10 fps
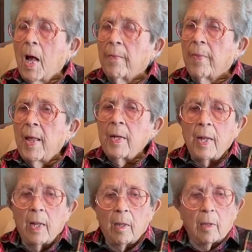that,
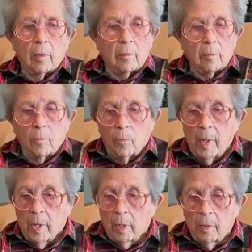
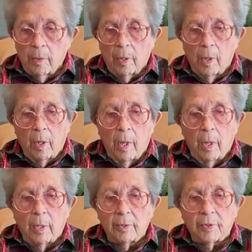well,
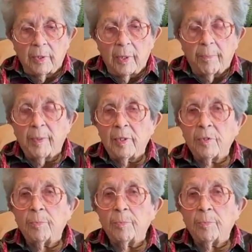see the piece of